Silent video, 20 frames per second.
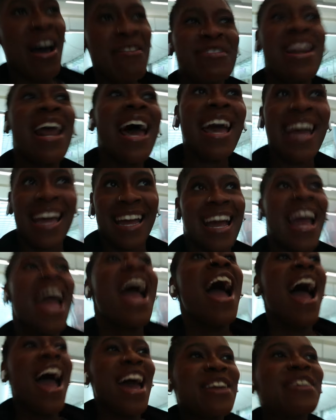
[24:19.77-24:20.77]
I'm lying.
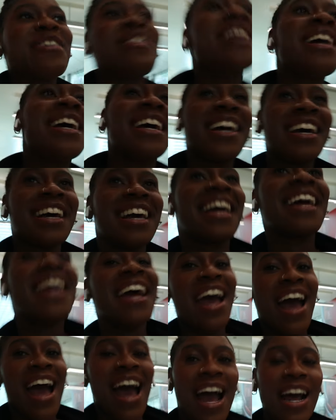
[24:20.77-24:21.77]
I don't.
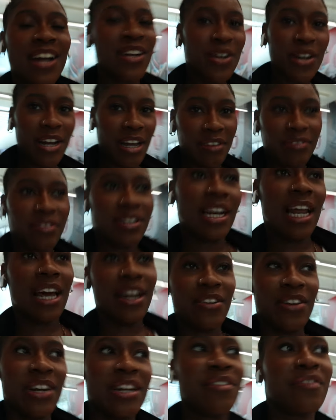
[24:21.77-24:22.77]
I don't ever
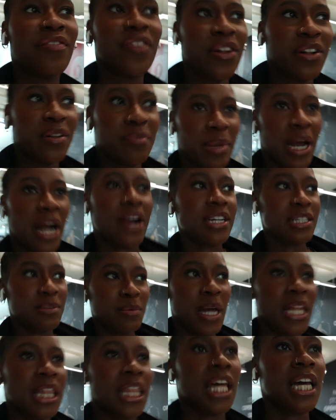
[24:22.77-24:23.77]
like really feel embarrassed
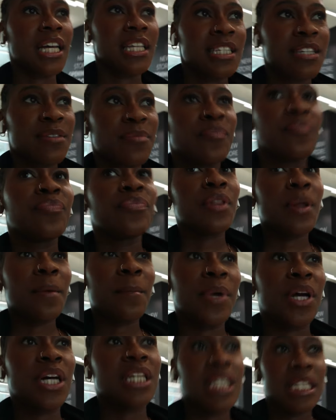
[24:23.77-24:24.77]
by things
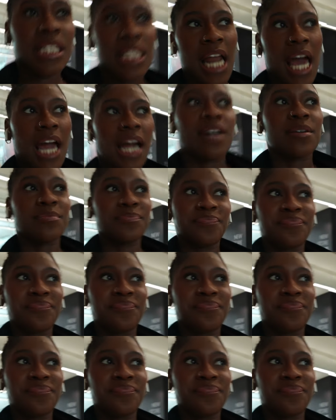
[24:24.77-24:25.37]
because it's like